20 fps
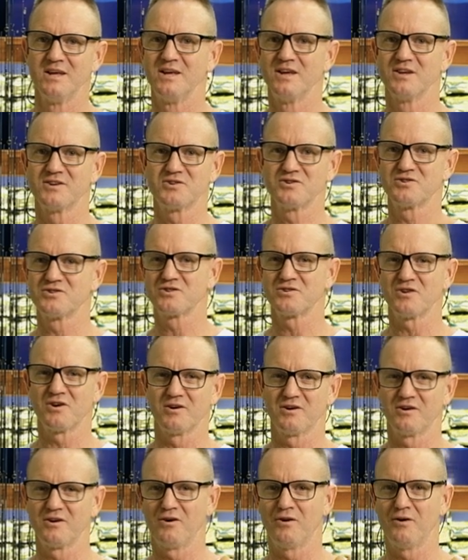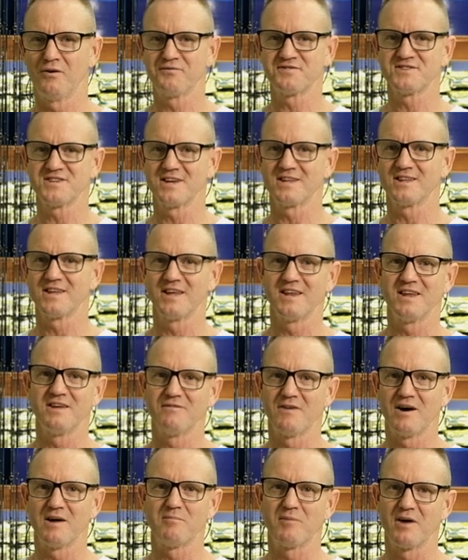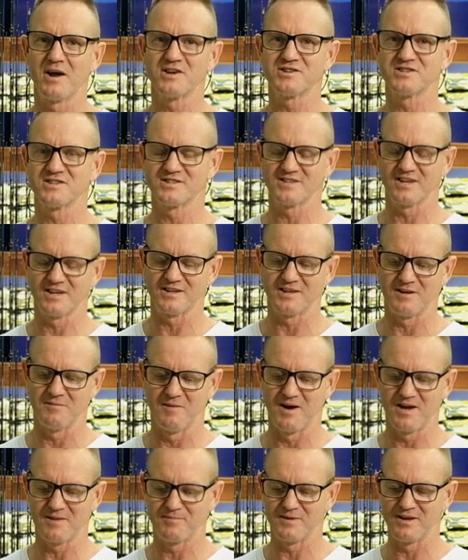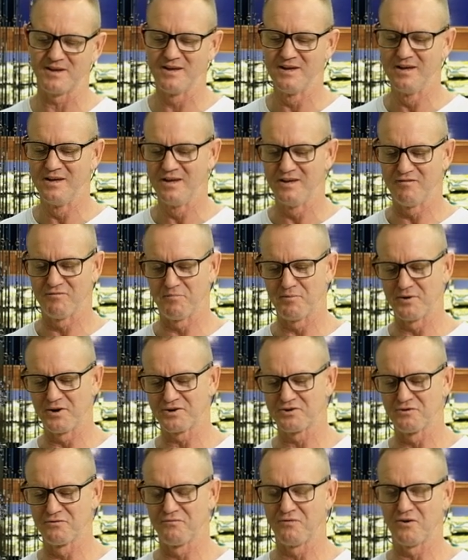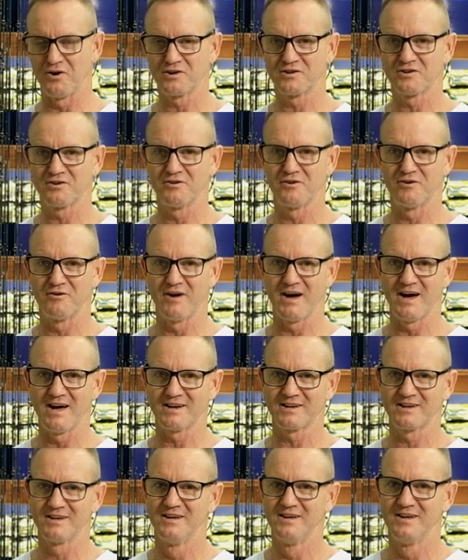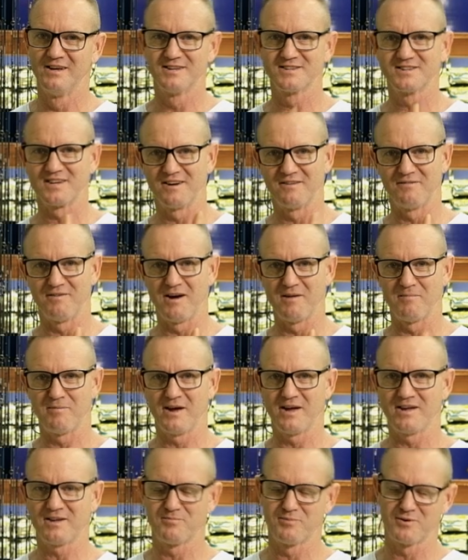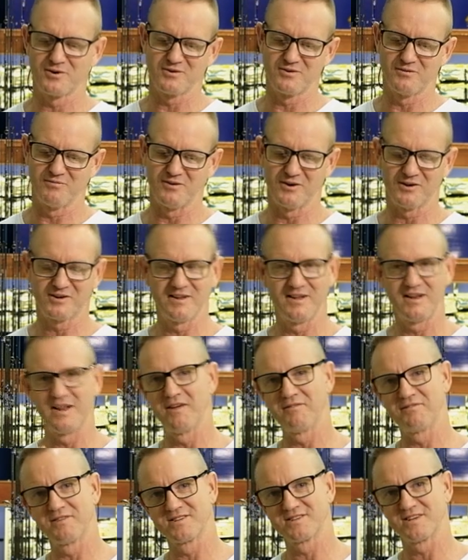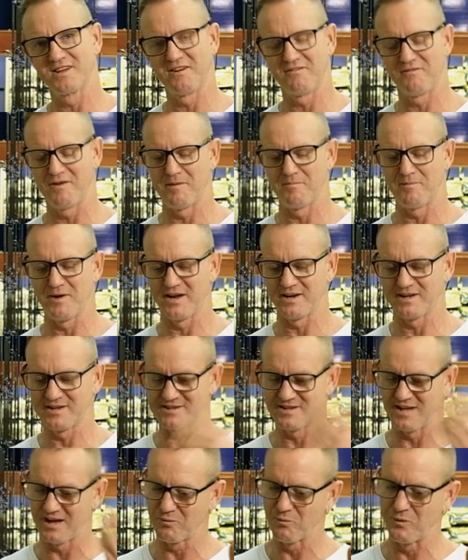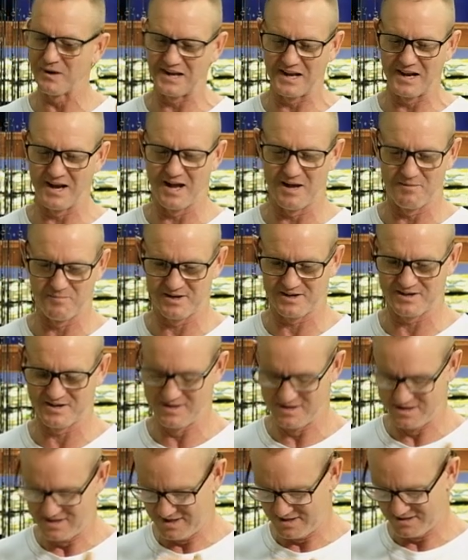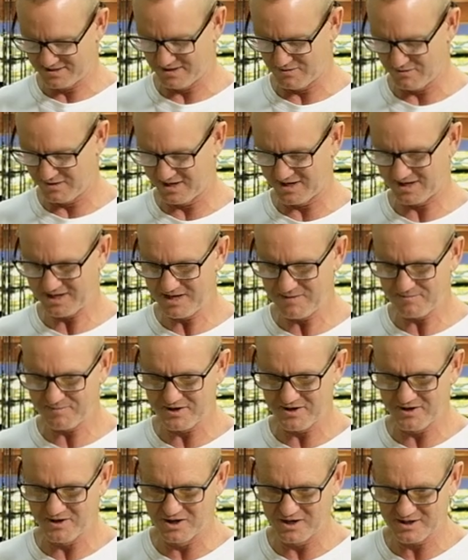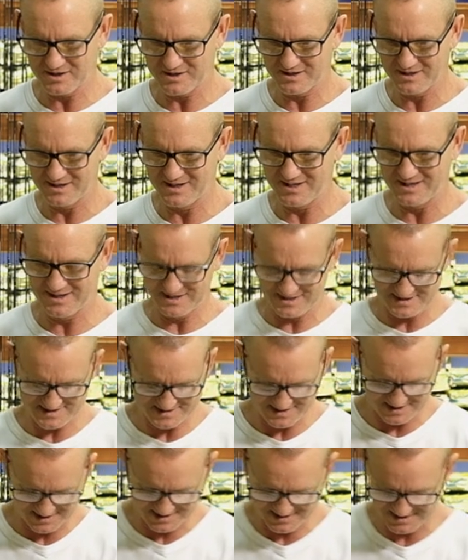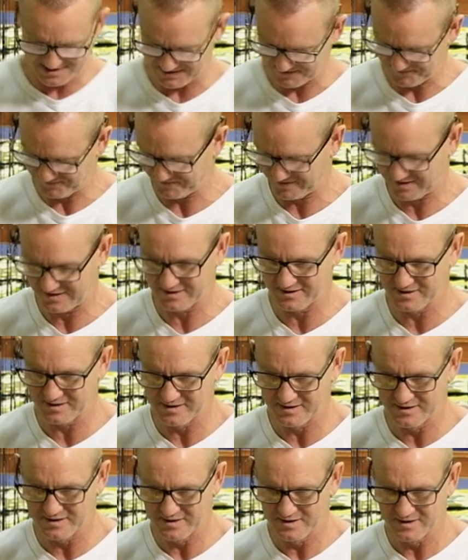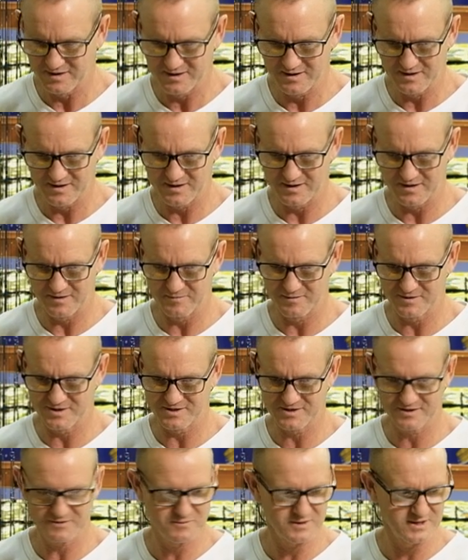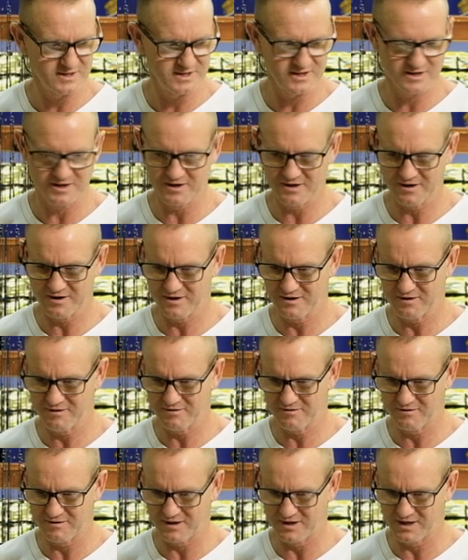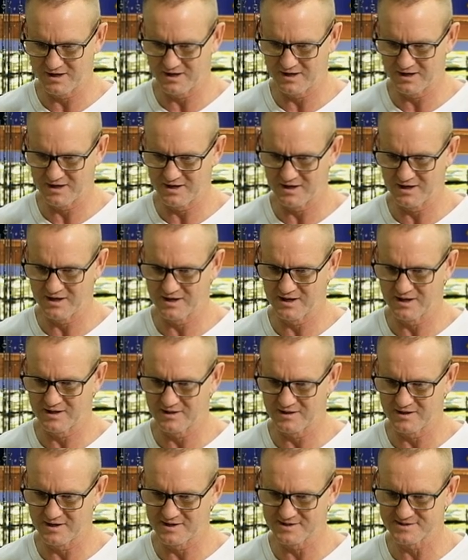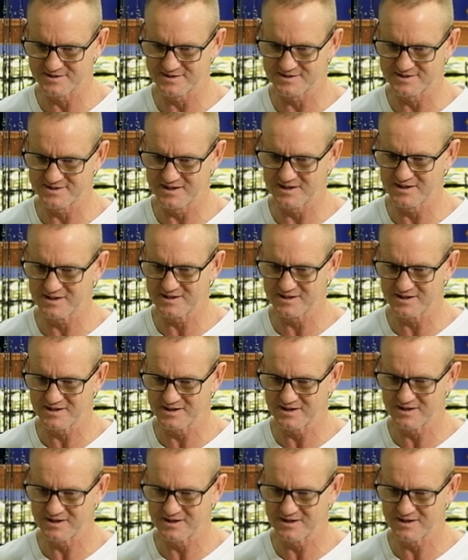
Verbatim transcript: is to so offset any vibrations that there might be. If you put it too far to the right, it's going to vibrate. Put it too far to the left, it's going to vibrate. It's like wheel alignment. So we're going to keep the knot in the center. Then we just quickly go, and there's the center.